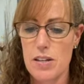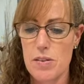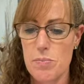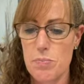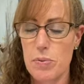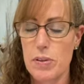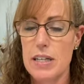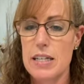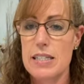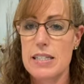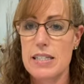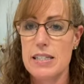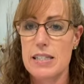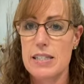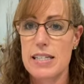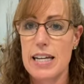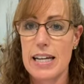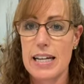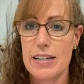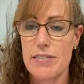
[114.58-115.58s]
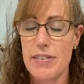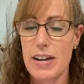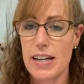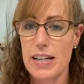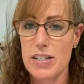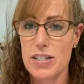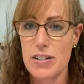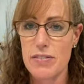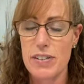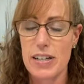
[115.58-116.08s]
please take
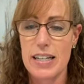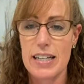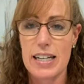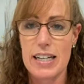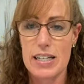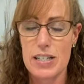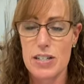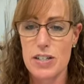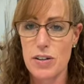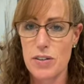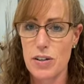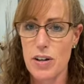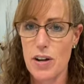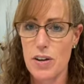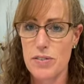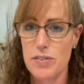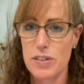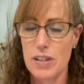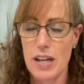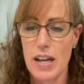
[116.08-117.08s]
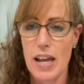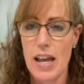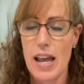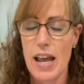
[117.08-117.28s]
advantage of it, get a snow cone.